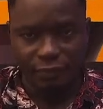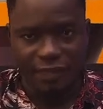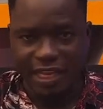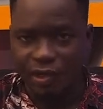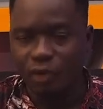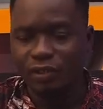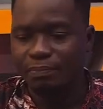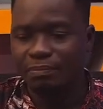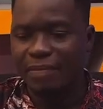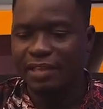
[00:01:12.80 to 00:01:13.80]
They
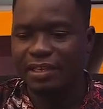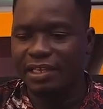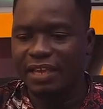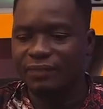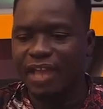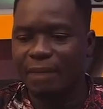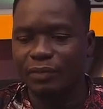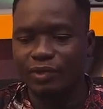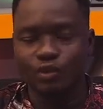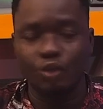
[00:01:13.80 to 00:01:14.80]
don't give
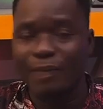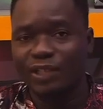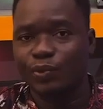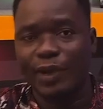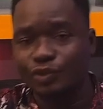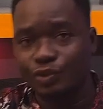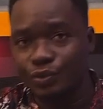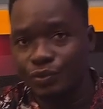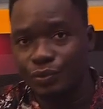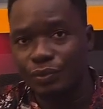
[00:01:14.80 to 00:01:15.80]
them too much work to
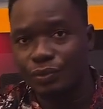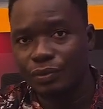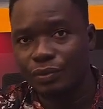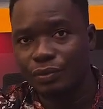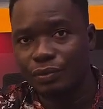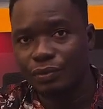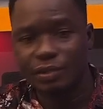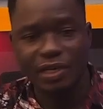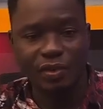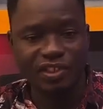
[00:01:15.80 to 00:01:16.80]
do.
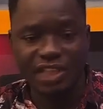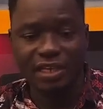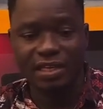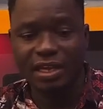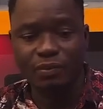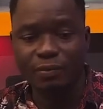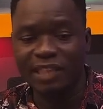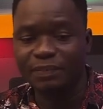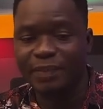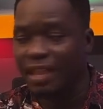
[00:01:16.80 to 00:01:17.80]
They don't check the
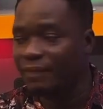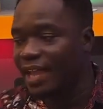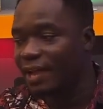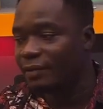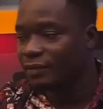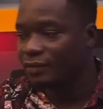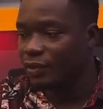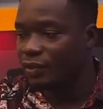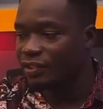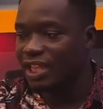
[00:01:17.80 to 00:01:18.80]
woman's behavior. They
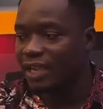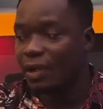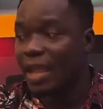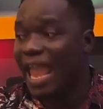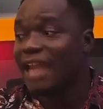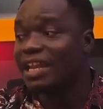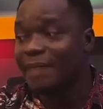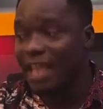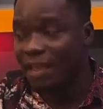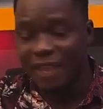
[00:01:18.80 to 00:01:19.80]
don't check any
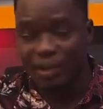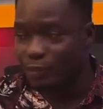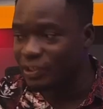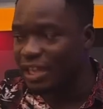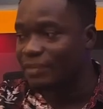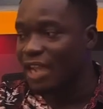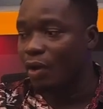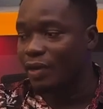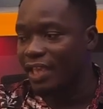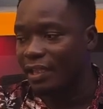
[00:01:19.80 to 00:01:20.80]
behavior you put up. They are
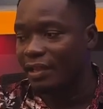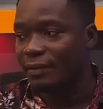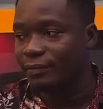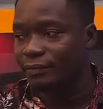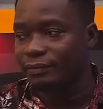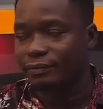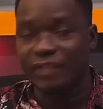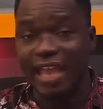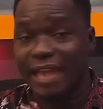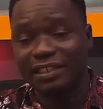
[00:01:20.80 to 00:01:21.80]
okay.
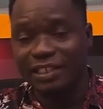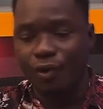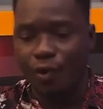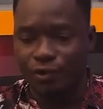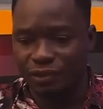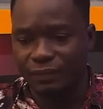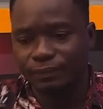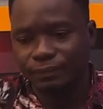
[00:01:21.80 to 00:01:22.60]
Anything goes.